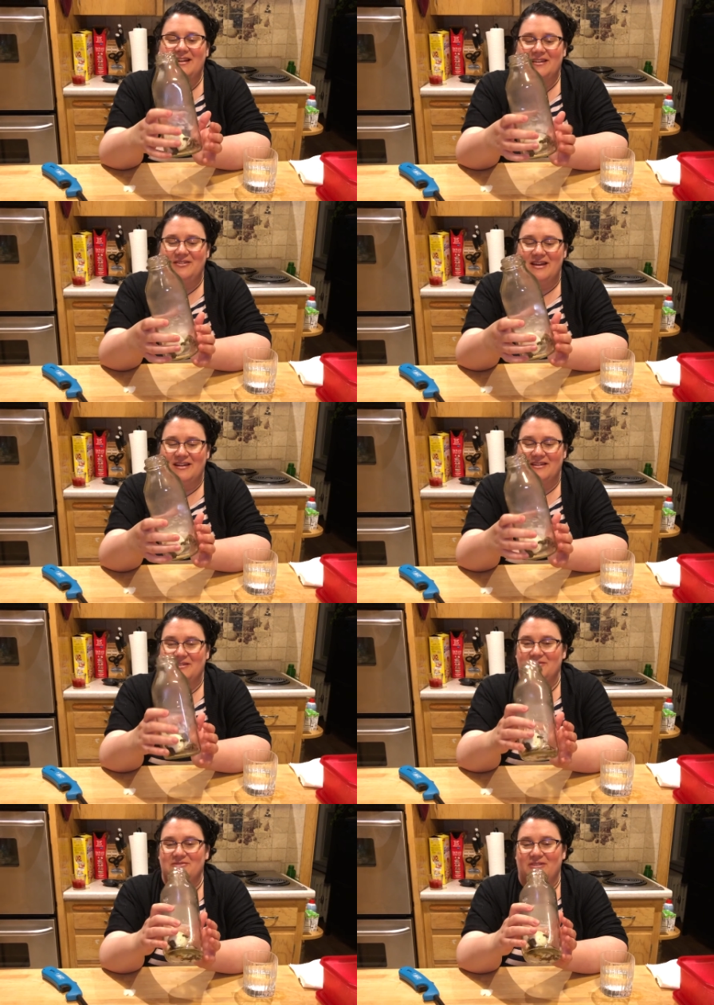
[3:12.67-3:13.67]
You
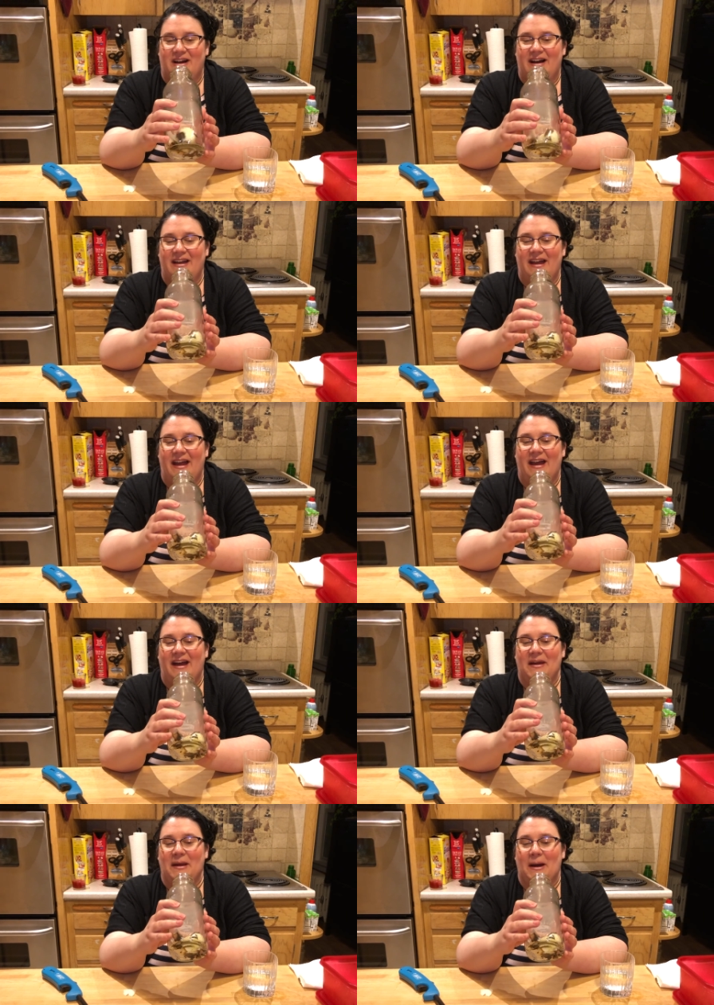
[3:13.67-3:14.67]
can try
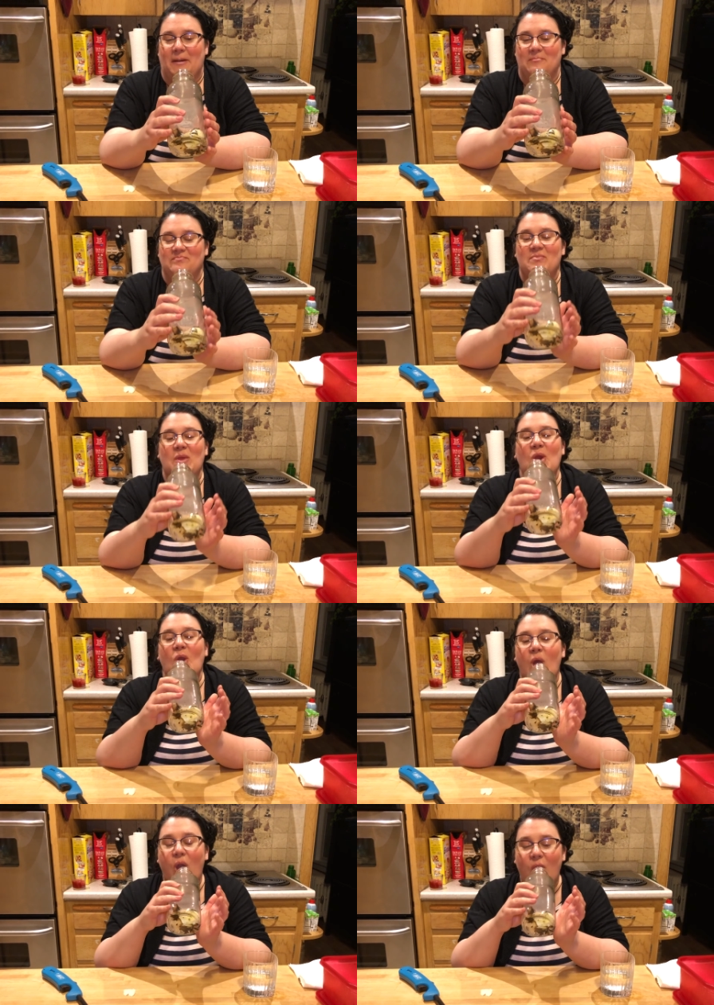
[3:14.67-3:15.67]
and
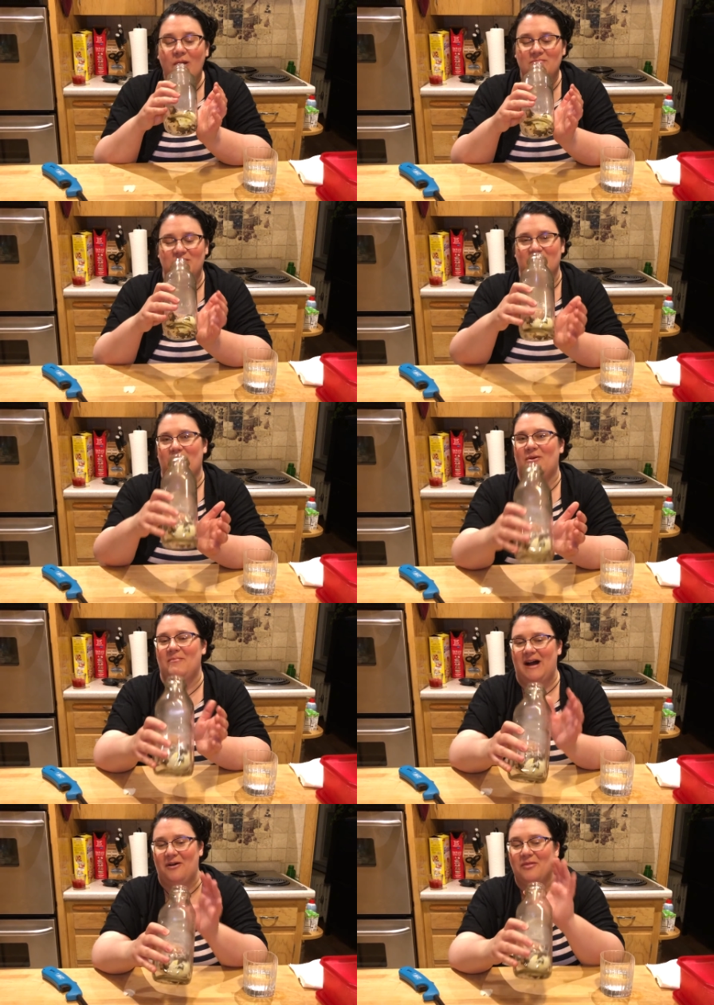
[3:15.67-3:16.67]
put the whole
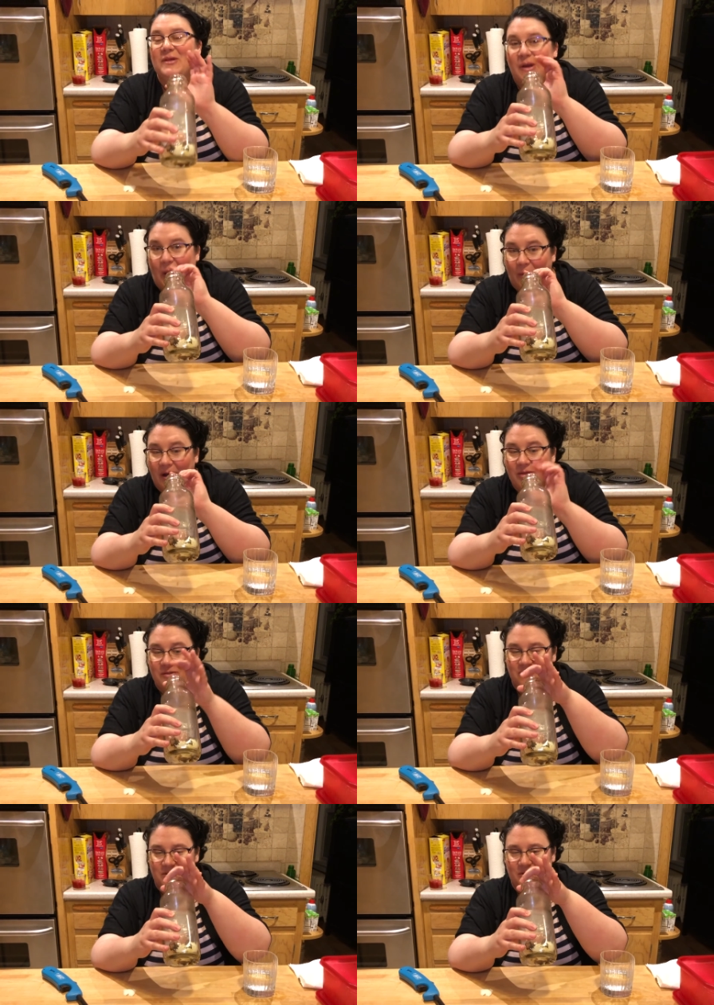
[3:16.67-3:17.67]
mouth
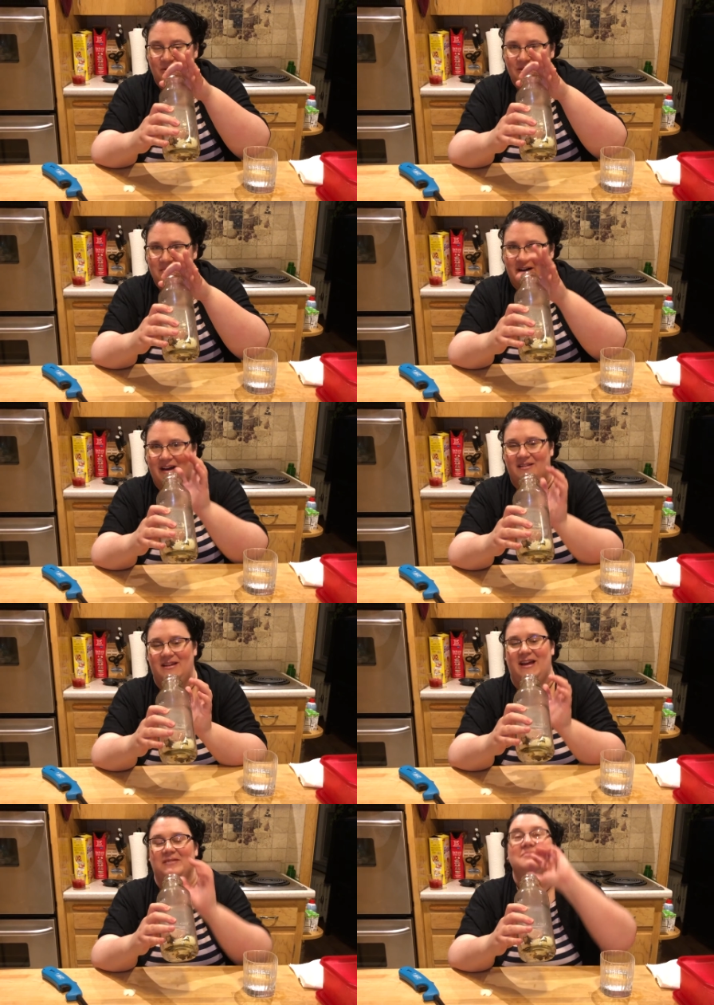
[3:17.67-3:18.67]
over the hole of the bottle
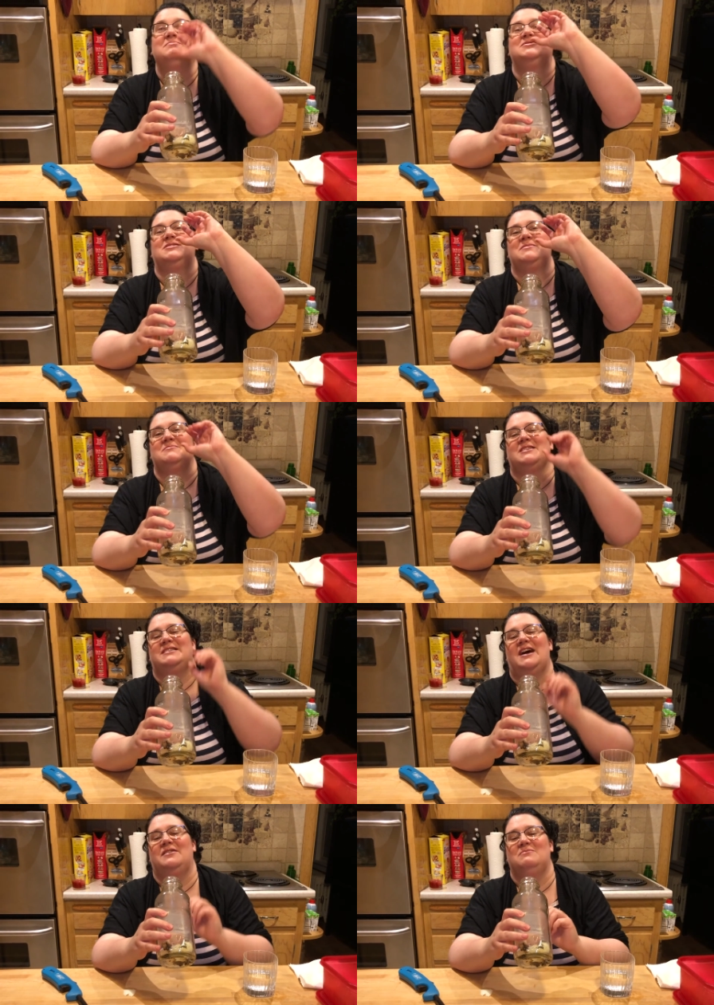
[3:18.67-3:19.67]
and tilt it upside
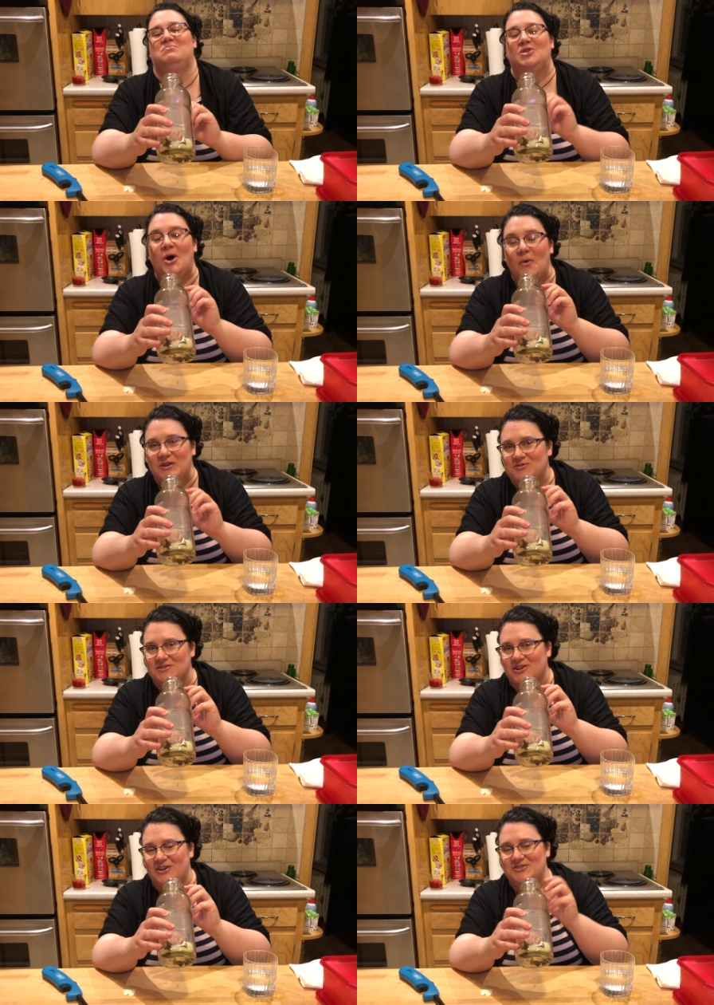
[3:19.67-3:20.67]
down and blow into
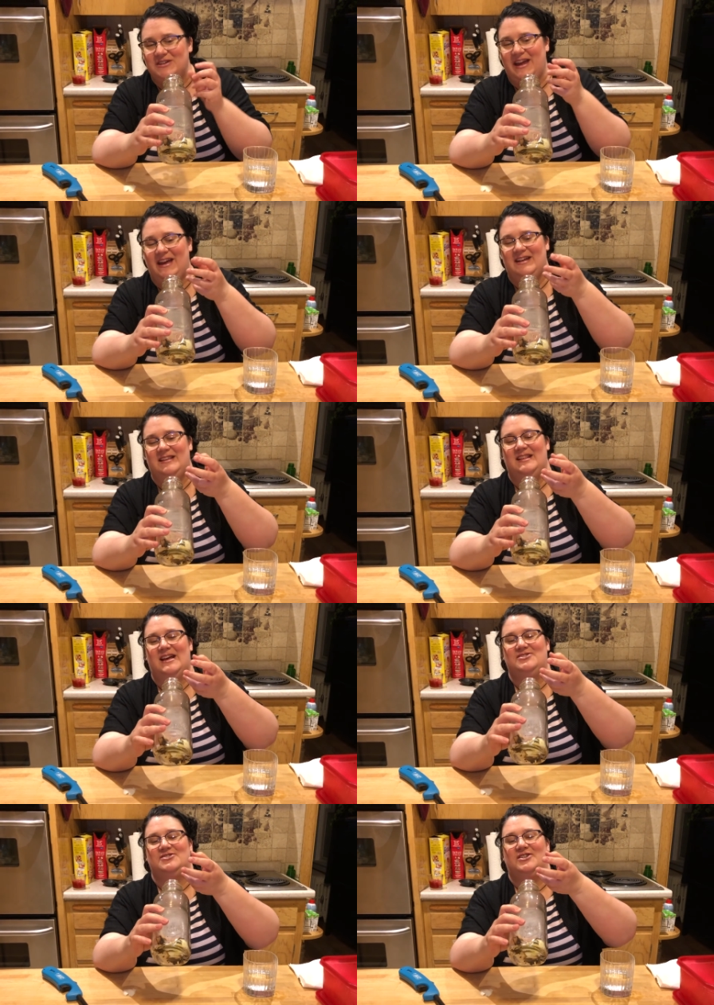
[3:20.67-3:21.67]
as hard as you can, and then
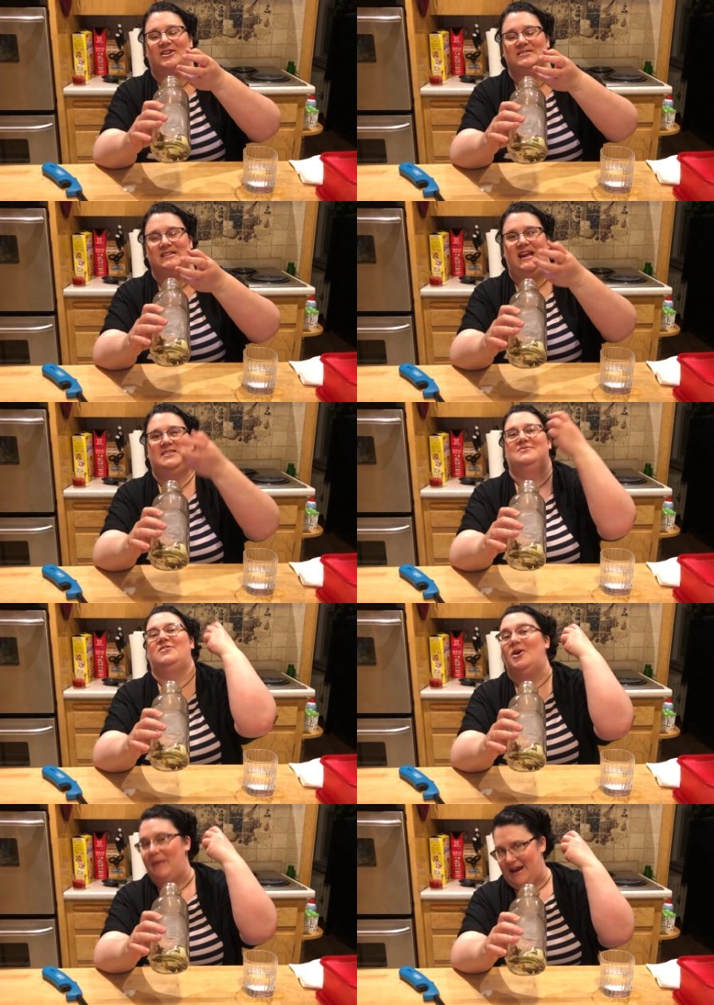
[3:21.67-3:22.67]
that should cause the egg to
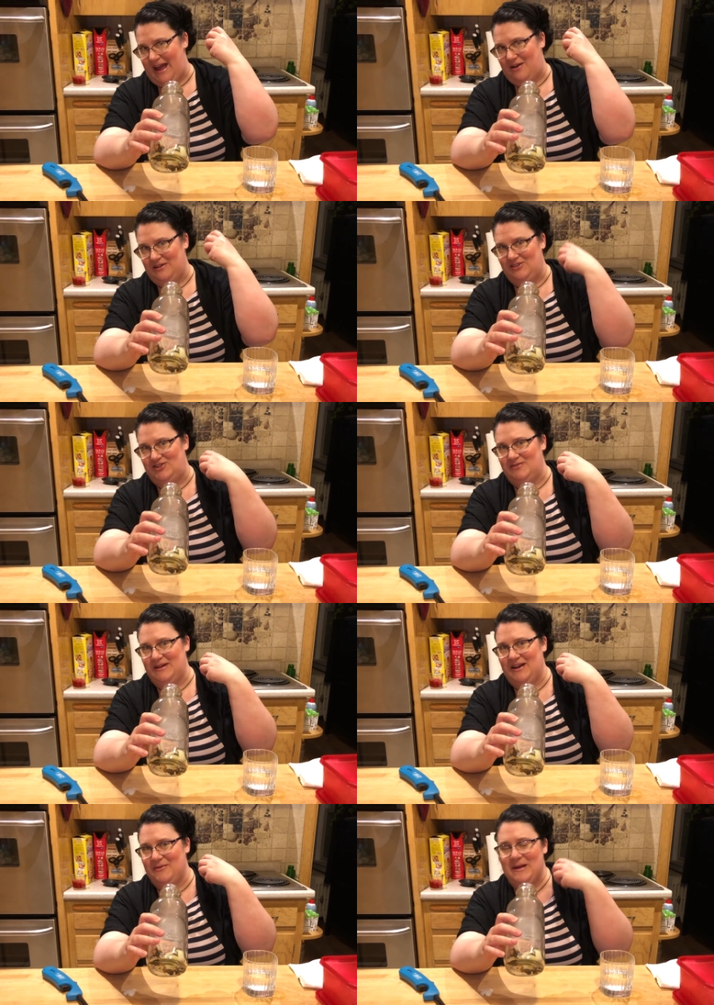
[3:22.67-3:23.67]
fall back out into your
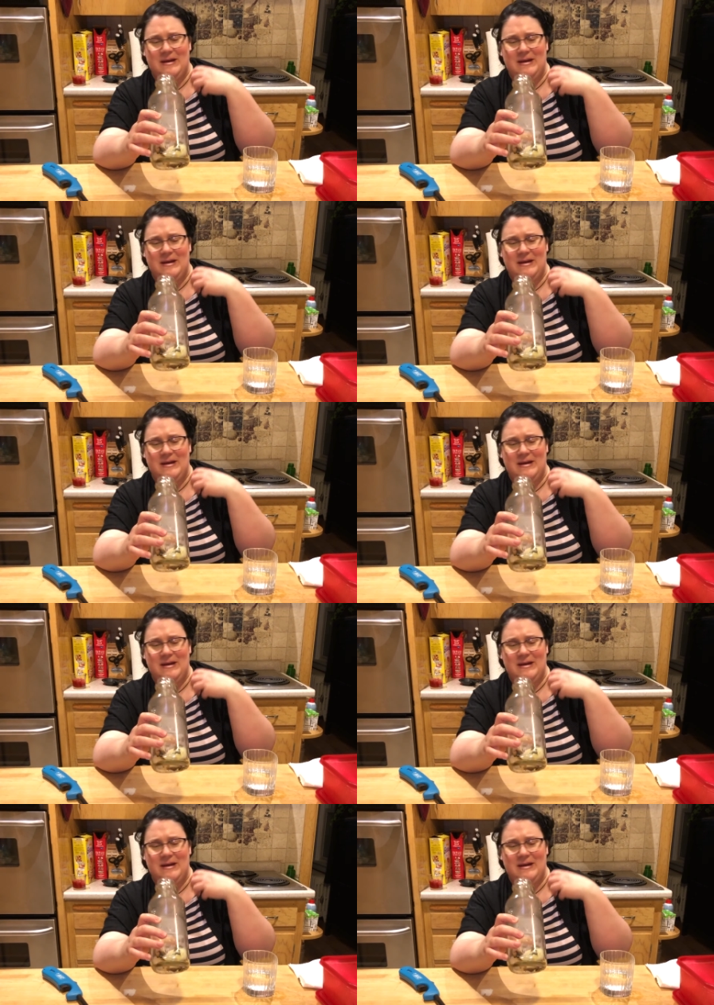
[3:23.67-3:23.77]
mouth.